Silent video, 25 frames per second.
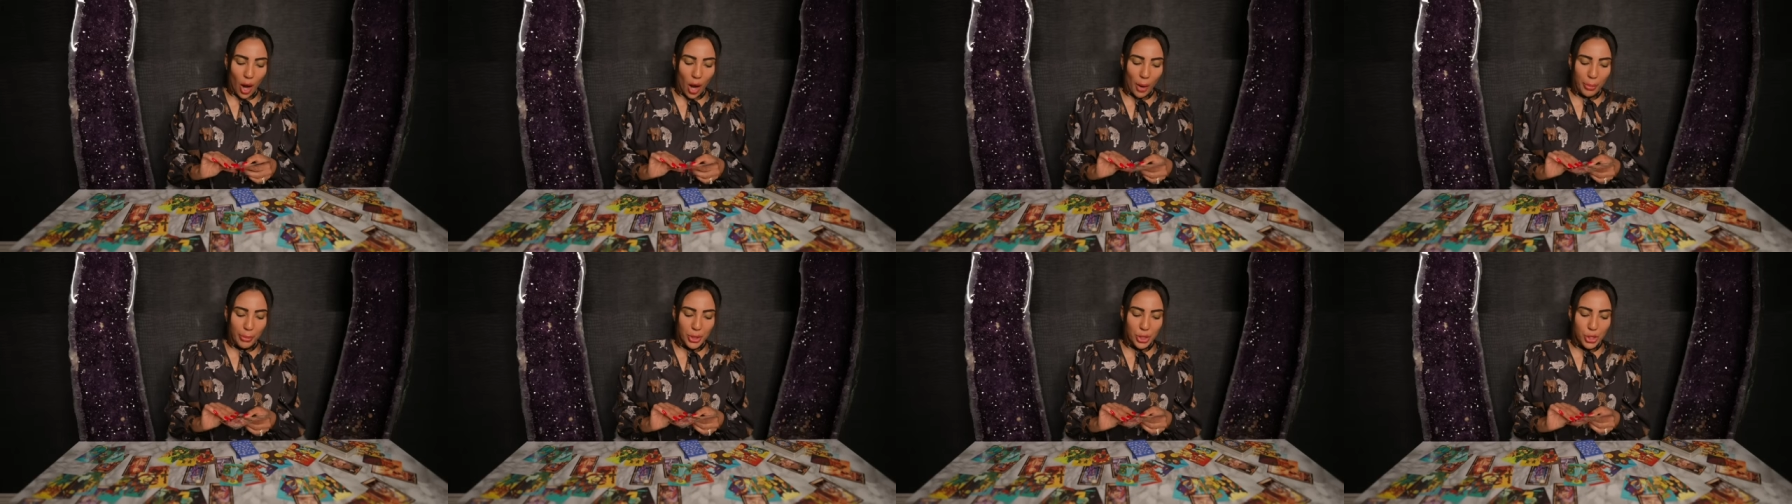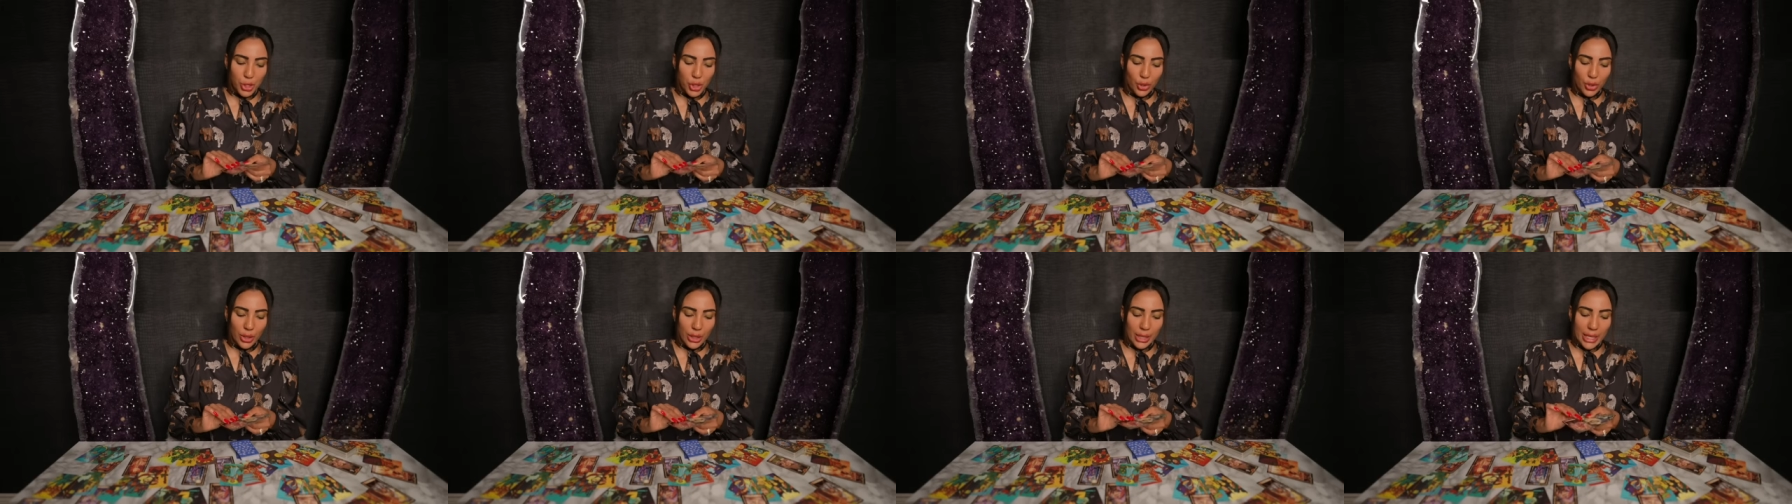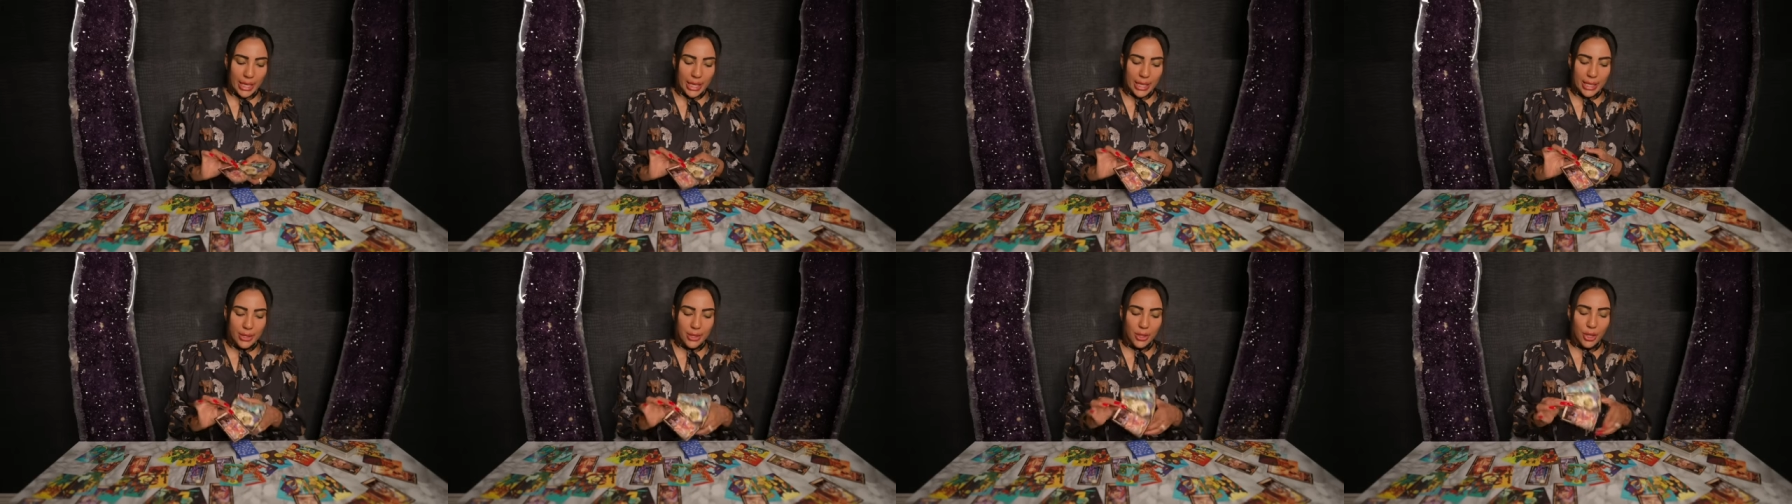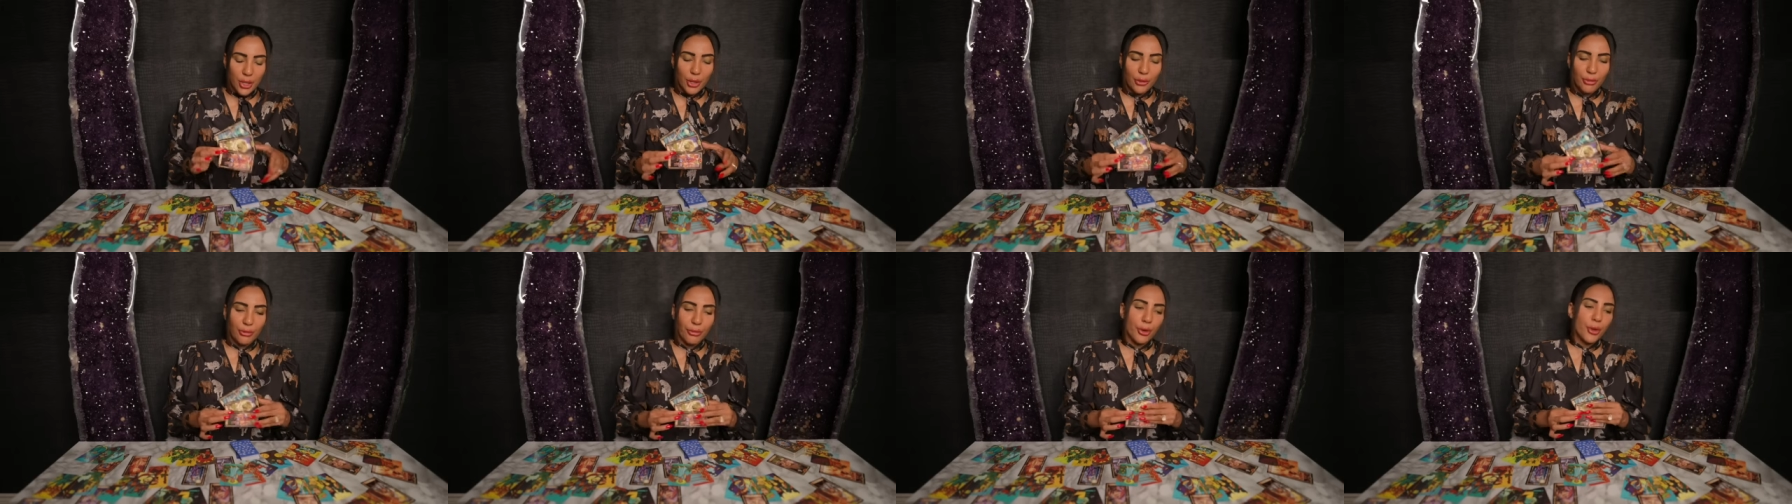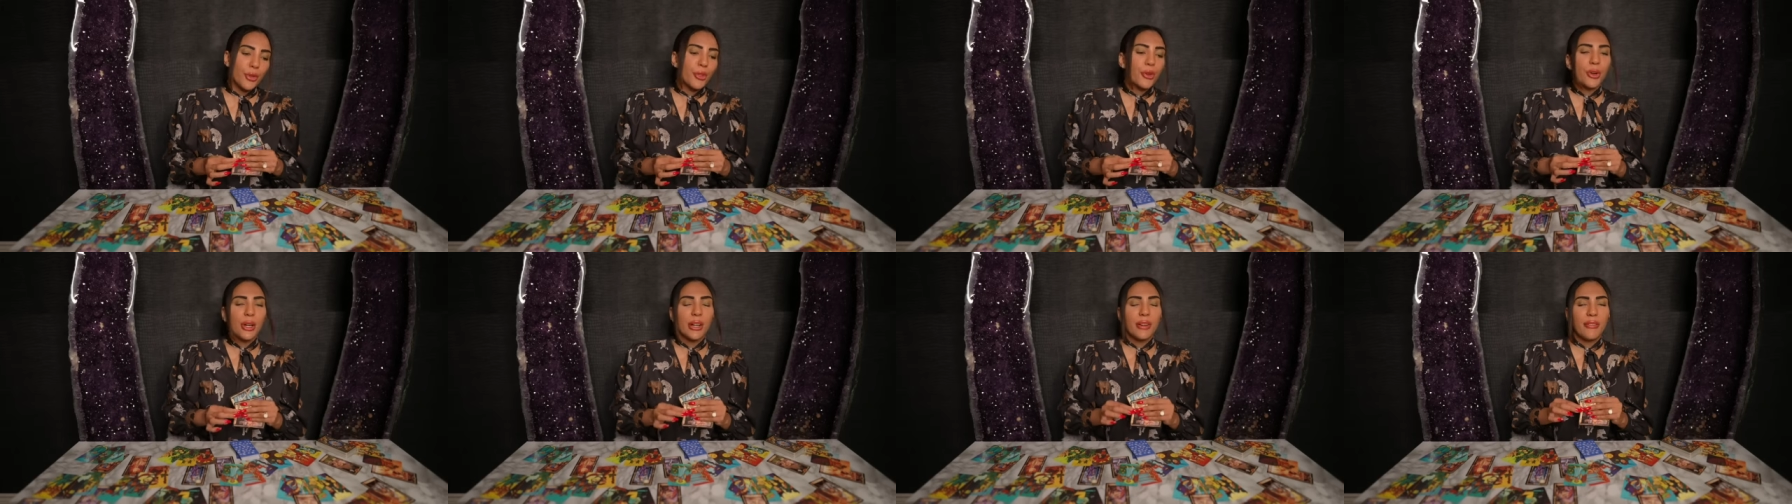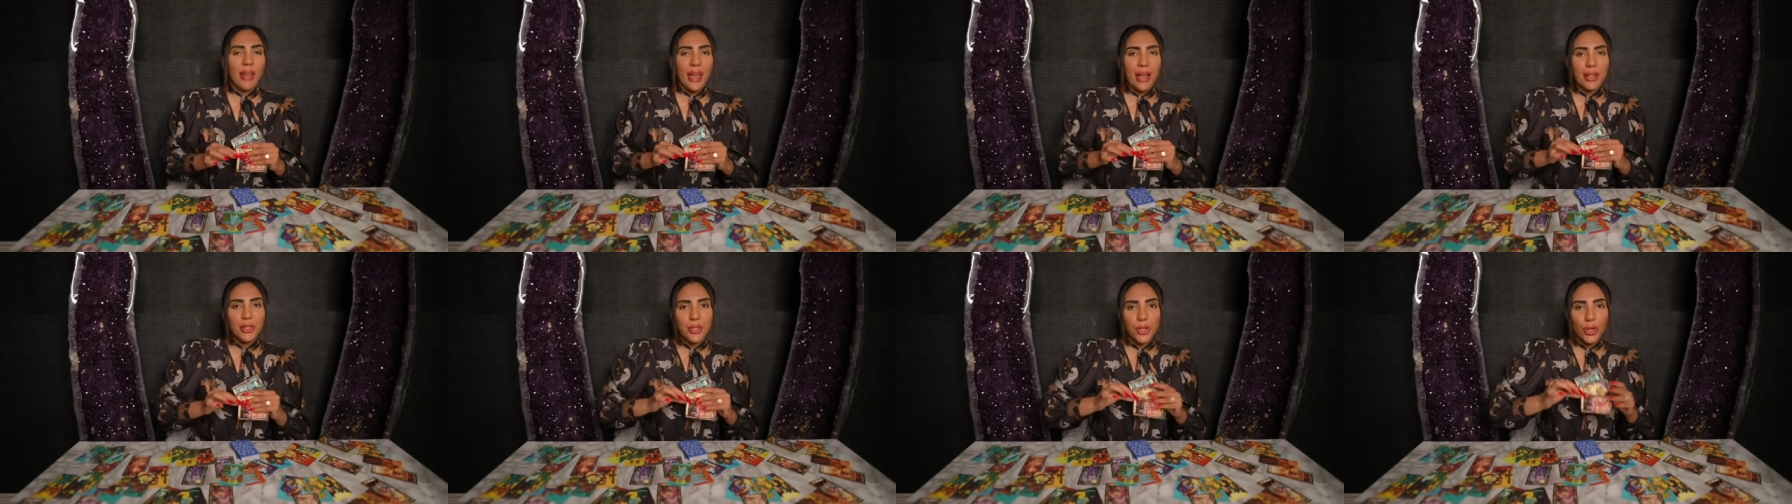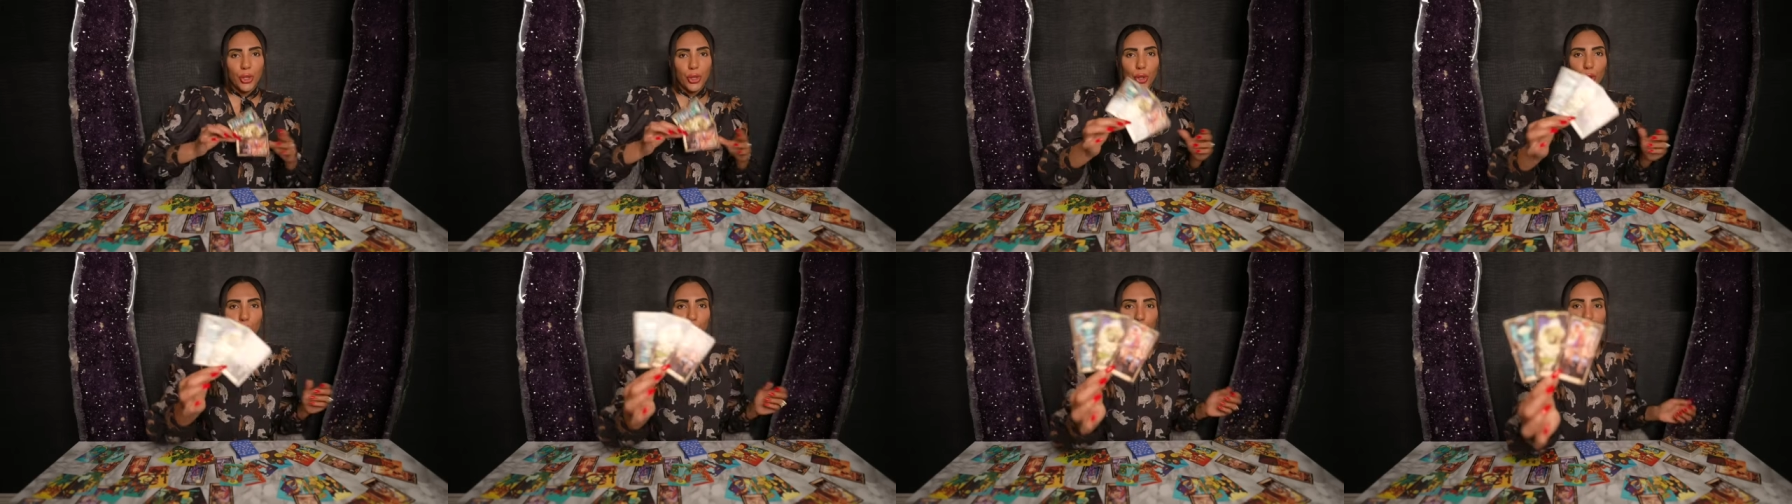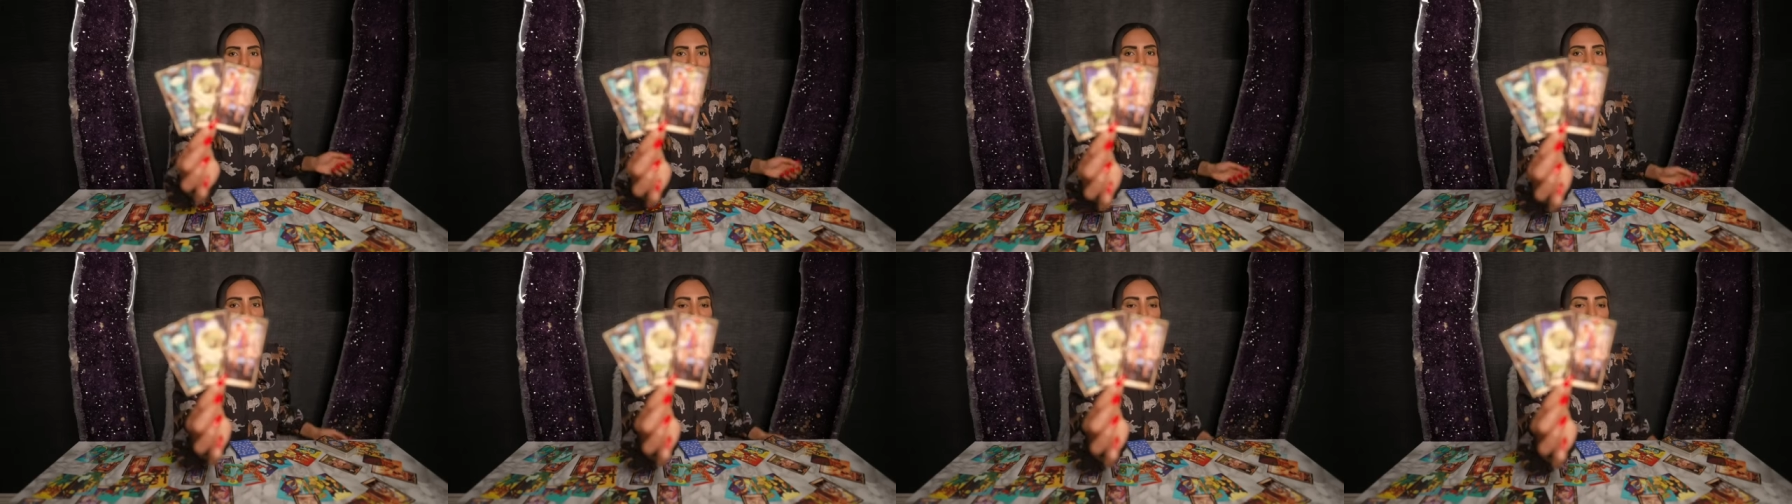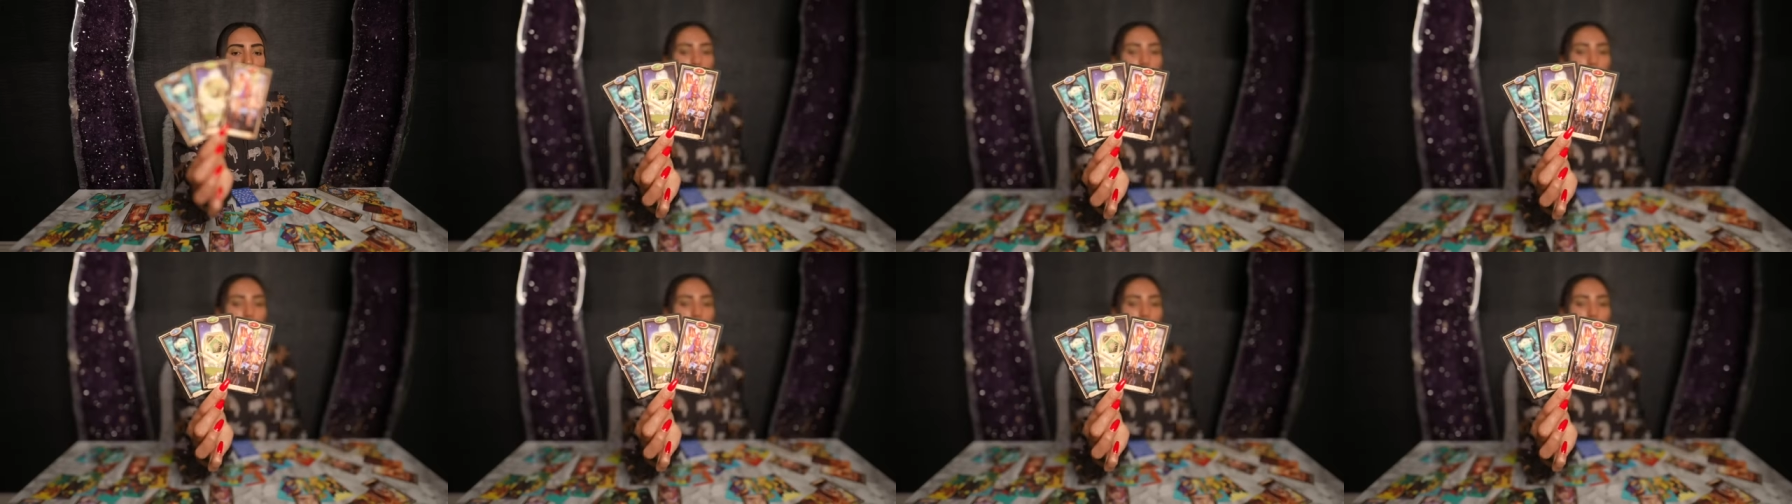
opportunity is going to further advance your career,